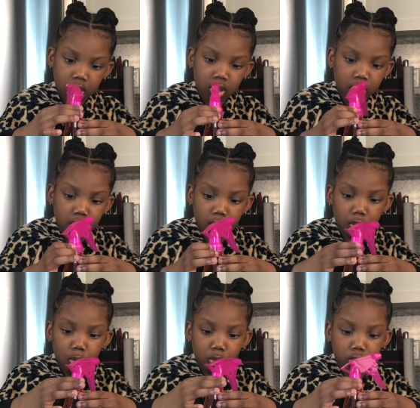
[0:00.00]

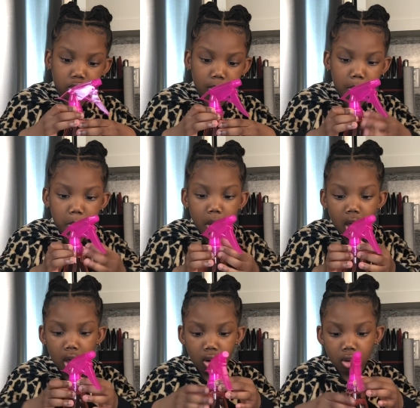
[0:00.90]

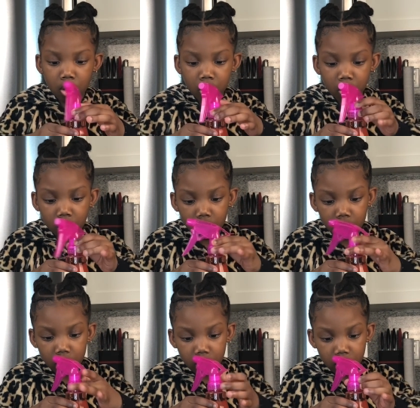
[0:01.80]

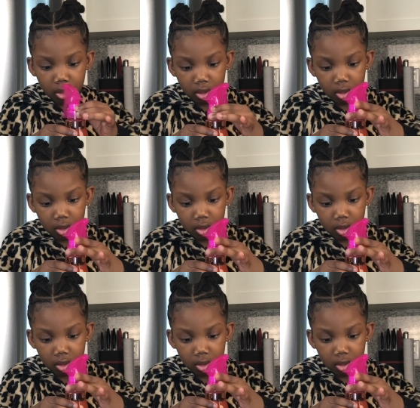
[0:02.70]
(no one is talking)